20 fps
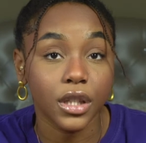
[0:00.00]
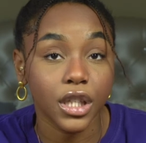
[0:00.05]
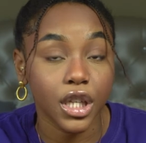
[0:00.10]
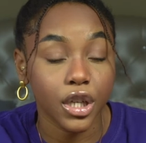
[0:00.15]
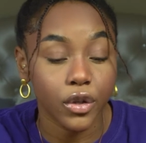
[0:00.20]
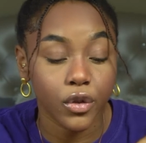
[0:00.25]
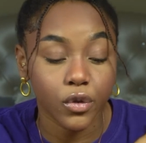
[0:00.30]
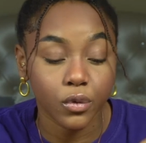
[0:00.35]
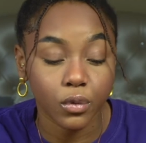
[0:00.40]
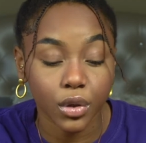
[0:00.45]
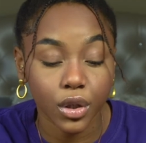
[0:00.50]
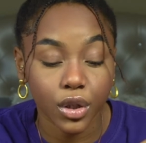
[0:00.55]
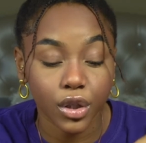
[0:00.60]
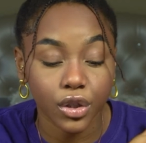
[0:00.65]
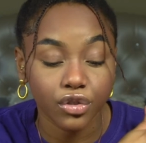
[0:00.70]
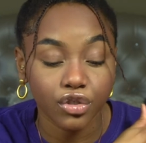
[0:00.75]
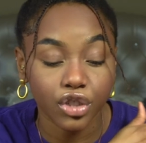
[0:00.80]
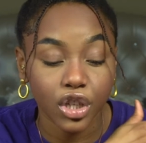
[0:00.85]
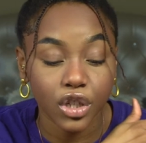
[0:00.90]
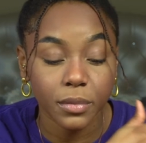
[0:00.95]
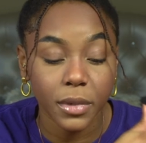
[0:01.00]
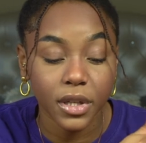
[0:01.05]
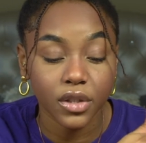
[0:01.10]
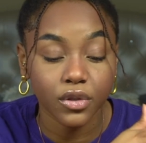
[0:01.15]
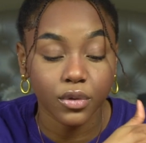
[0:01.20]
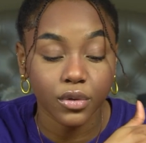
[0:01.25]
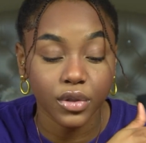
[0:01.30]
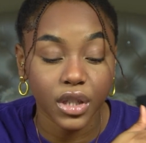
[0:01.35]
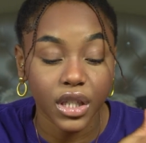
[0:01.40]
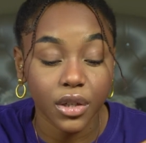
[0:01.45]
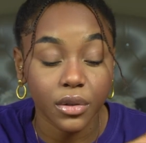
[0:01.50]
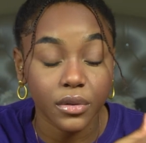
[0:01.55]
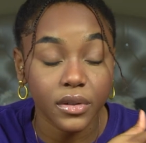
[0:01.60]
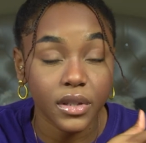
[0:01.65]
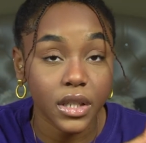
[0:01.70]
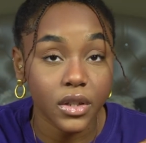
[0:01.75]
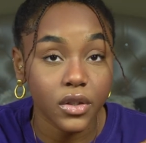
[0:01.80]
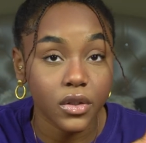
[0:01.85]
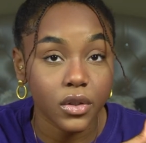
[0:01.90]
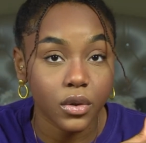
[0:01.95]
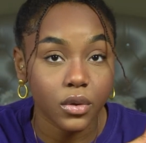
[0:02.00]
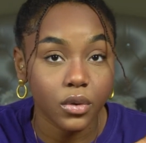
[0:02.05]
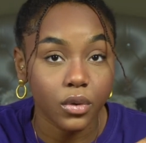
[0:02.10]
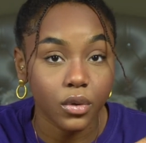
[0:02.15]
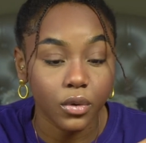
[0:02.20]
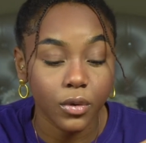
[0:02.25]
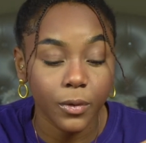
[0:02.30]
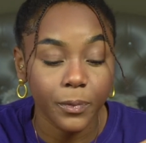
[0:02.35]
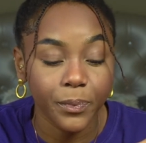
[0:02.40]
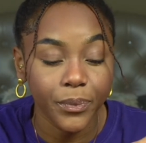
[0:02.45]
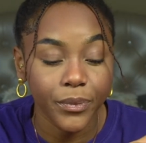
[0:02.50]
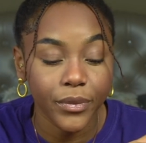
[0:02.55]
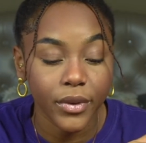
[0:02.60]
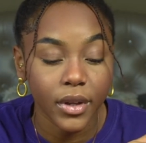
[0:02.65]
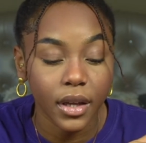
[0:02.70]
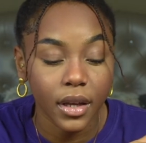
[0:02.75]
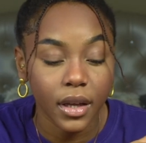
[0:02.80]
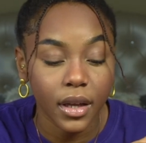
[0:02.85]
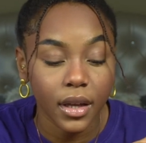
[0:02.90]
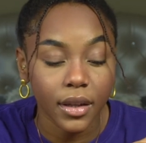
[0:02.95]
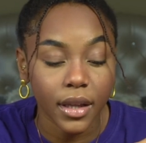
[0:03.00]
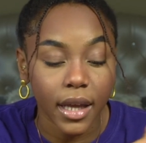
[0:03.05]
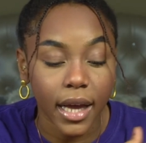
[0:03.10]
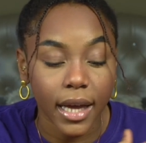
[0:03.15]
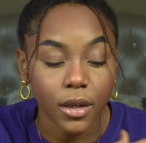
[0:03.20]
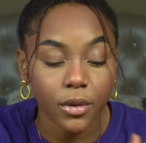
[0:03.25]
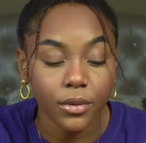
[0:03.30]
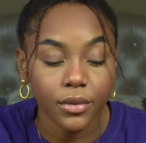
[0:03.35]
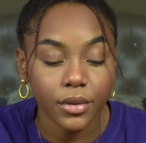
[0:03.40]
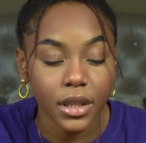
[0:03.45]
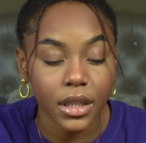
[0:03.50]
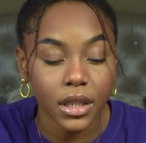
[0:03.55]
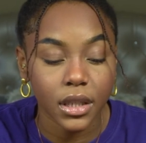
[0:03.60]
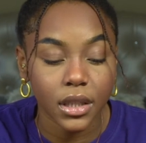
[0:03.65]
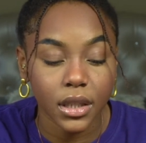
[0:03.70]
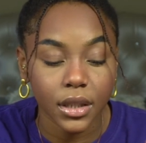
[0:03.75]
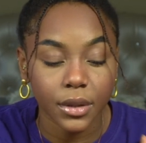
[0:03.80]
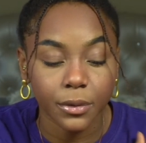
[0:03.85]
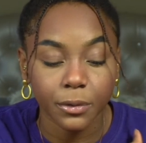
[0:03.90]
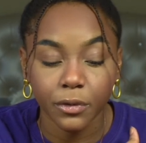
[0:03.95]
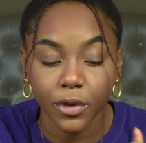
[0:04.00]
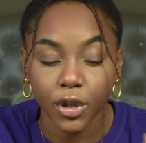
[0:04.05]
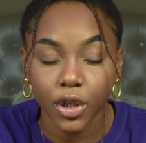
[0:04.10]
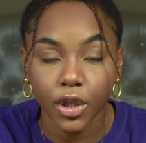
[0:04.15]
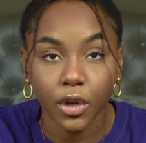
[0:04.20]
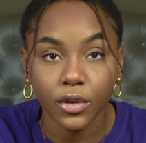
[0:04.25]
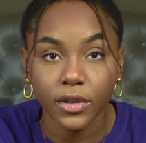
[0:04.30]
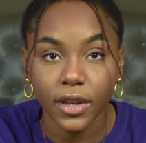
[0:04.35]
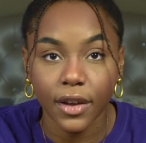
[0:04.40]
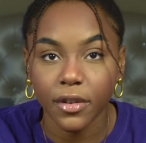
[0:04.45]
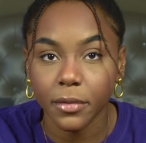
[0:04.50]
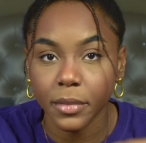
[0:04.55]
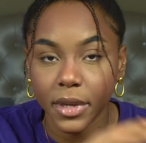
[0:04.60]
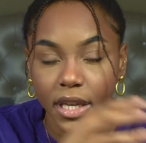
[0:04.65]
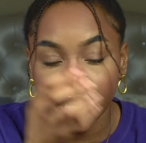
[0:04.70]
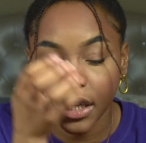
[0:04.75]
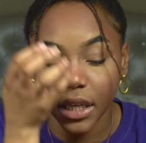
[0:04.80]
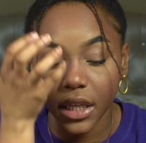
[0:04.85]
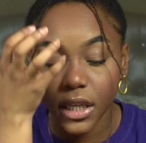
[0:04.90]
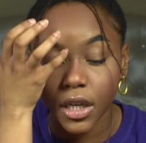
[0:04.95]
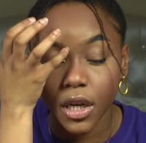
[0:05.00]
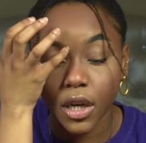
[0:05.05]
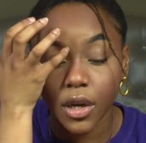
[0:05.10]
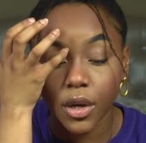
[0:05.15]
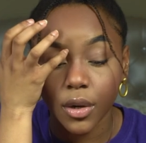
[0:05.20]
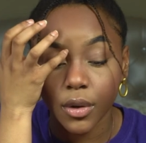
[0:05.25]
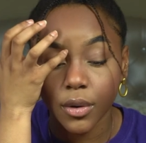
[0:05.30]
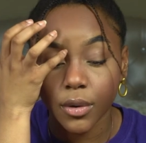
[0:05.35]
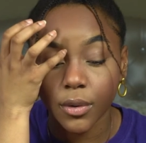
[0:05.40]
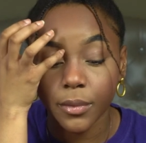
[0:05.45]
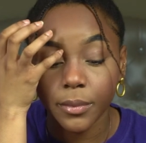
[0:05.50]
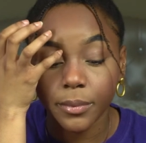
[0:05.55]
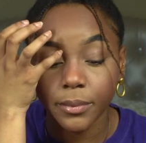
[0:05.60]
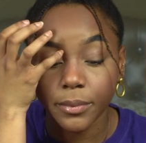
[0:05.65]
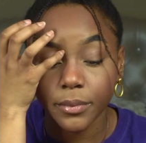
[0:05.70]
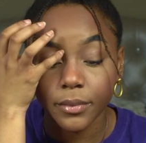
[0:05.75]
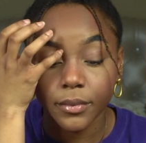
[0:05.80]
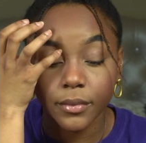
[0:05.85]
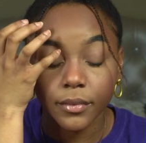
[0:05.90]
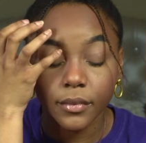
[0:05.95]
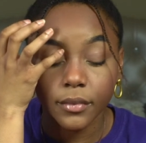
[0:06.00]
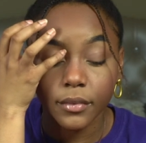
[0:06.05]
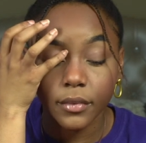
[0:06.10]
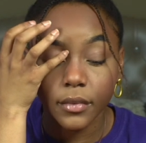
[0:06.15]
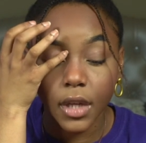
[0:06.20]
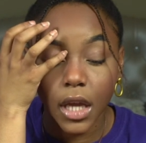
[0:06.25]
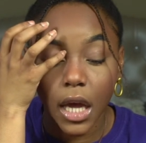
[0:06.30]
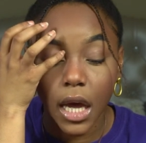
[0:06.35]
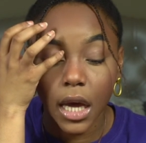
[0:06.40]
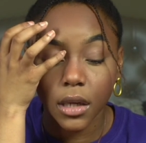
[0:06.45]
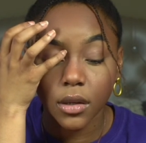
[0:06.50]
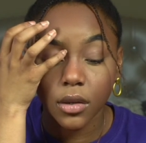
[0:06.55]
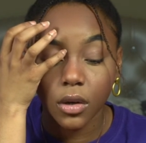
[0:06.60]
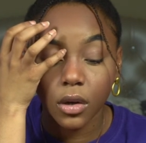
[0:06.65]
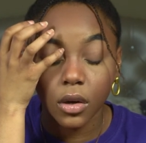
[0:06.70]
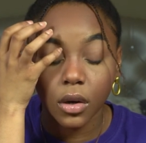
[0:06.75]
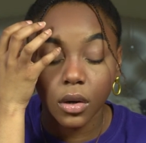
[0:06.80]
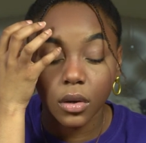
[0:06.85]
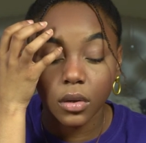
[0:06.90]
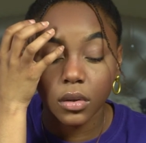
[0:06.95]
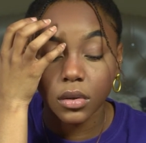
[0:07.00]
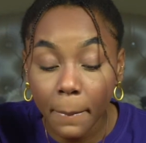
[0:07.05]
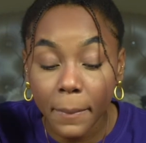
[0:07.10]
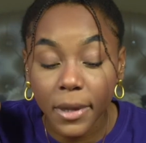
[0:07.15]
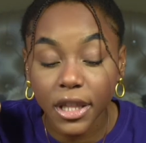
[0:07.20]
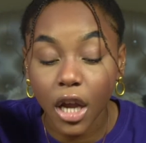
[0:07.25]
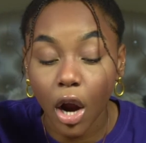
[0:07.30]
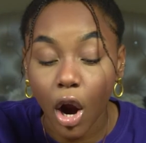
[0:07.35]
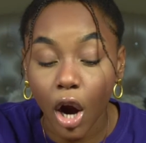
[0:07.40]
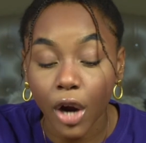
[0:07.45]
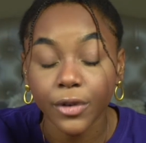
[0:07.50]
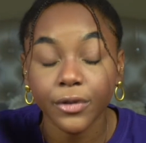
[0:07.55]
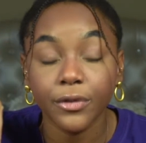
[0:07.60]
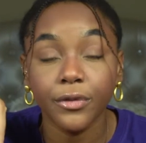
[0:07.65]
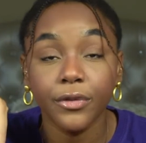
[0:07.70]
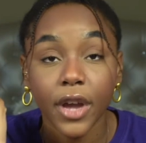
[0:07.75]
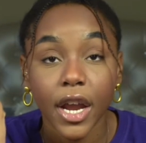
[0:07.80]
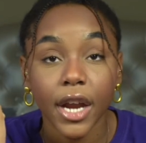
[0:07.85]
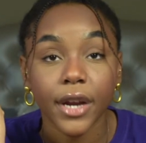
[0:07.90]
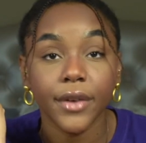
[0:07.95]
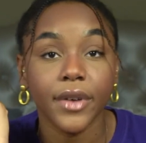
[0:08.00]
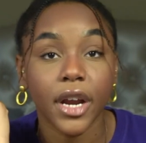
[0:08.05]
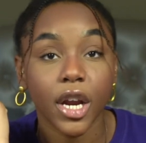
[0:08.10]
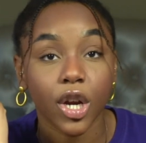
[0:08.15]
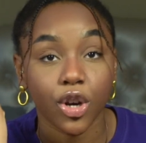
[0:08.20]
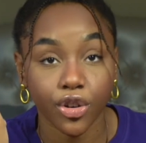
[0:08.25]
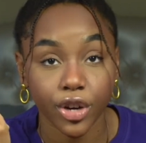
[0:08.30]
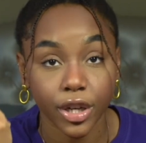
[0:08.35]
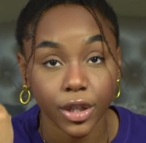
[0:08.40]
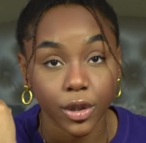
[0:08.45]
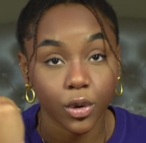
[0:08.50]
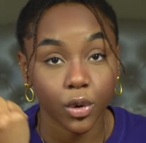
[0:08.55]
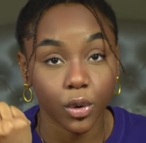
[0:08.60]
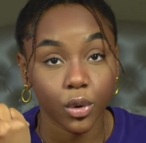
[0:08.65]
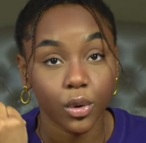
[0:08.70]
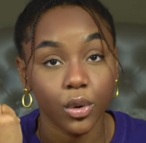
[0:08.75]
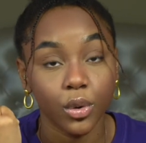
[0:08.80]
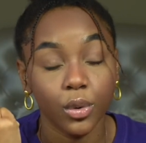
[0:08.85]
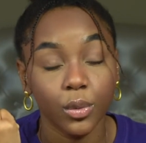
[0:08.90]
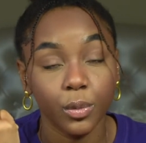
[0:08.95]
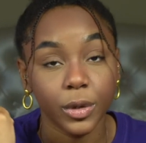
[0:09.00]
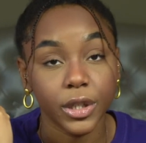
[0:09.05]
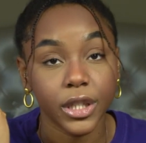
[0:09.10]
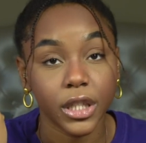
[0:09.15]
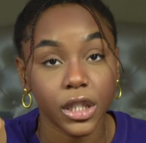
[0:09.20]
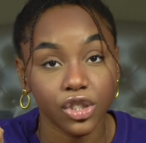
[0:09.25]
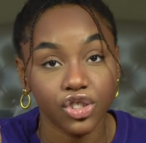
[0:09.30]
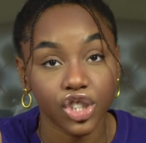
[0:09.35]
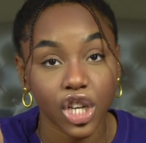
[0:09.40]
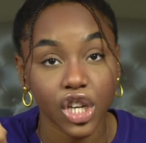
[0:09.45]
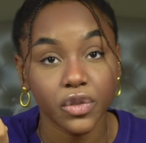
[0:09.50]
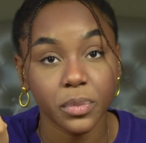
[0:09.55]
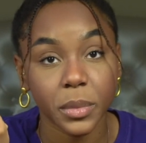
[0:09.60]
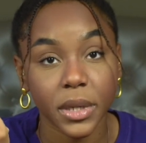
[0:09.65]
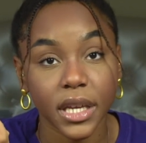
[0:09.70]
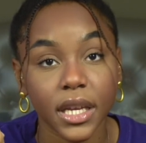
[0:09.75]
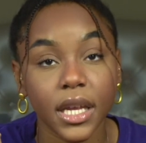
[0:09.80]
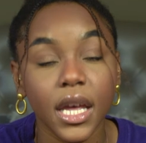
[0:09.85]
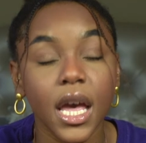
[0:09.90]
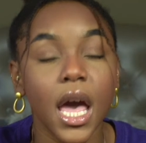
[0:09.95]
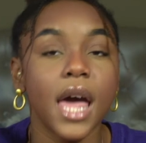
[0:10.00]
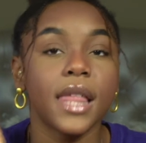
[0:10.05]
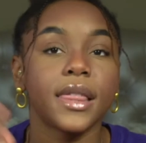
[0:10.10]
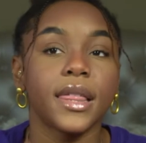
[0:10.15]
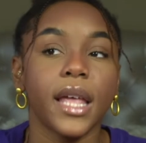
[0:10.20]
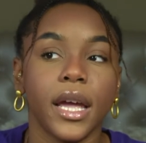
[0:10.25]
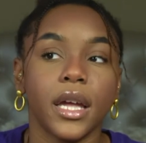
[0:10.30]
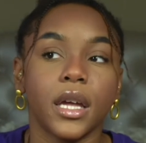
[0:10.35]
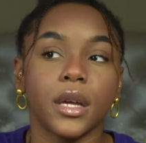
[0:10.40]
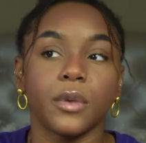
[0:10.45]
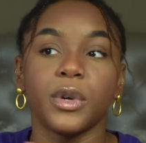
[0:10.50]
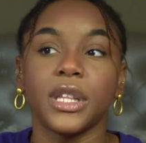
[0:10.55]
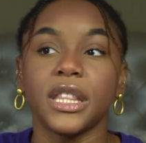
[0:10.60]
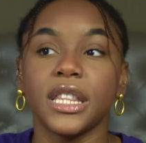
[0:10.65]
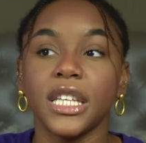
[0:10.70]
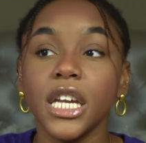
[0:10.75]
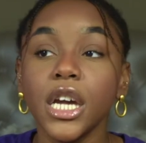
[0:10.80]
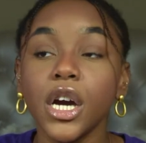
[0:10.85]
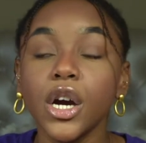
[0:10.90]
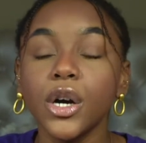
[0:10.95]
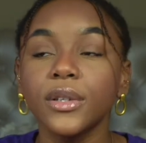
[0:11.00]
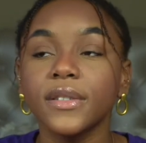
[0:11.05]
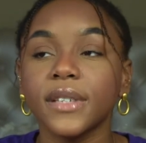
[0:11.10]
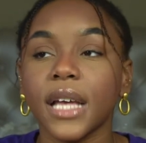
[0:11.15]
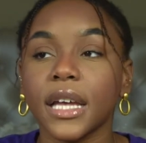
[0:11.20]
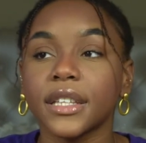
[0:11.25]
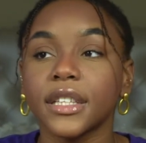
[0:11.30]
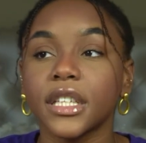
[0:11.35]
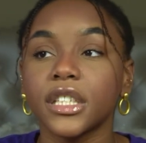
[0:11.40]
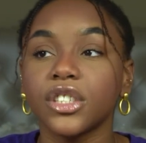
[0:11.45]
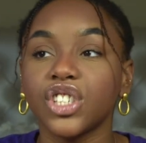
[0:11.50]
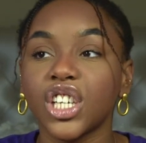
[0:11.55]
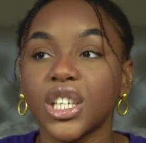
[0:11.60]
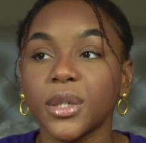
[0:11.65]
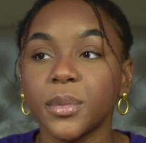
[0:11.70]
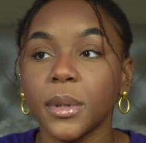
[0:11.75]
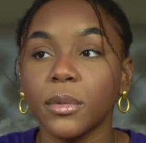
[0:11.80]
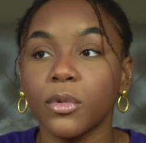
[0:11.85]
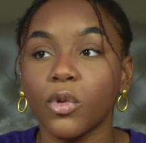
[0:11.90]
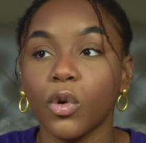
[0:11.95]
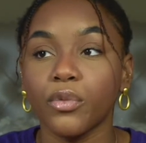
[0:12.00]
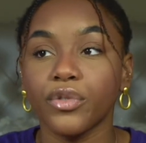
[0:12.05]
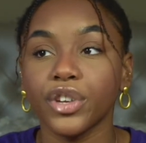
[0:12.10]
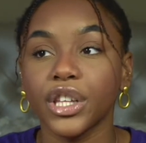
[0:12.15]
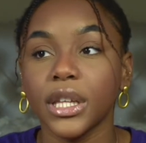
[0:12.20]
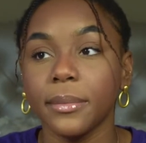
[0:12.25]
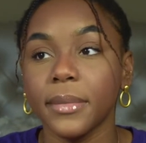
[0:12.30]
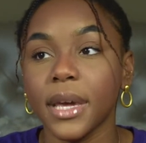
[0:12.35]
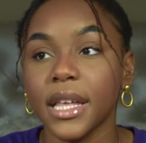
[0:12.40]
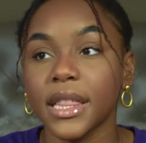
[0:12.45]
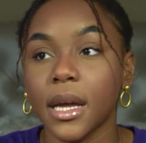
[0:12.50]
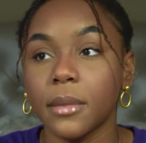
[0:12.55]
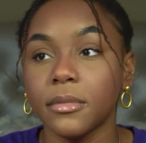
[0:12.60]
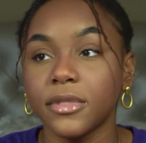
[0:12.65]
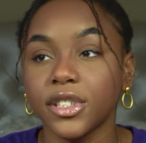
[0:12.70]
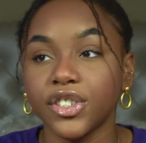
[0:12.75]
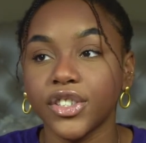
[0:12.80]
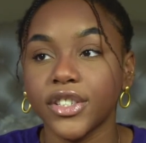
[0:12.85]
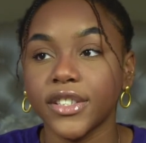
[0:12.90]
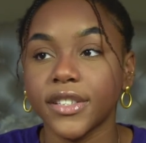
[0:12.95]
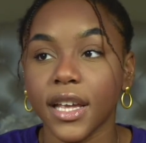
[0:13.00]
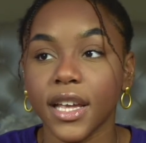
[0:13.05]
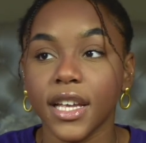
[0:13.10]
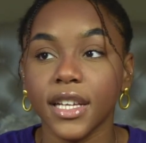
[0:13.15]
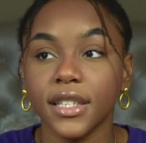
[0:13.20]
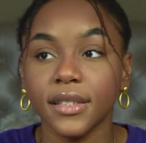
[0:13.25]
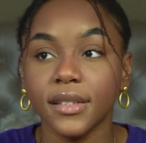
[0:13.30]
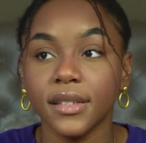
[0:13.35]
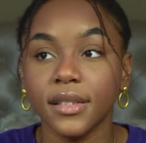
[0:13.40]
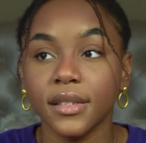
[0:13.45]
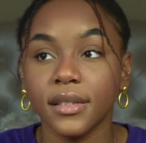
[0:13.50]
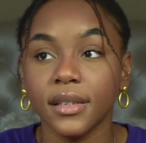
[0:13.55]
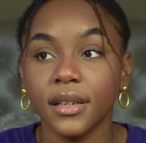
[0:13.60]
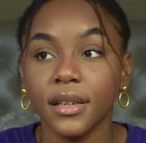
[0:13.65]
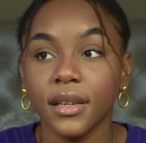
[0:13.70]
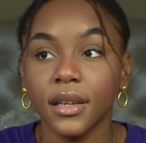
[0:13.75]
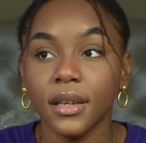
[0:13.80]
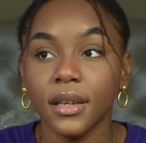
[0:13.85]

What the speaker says: Leos were judgmental and egotistical, like I don't think Virgos have a big ego at all, but they are very, very critical with their judgment. Like with Leos, like their judgment won't really make that much sense.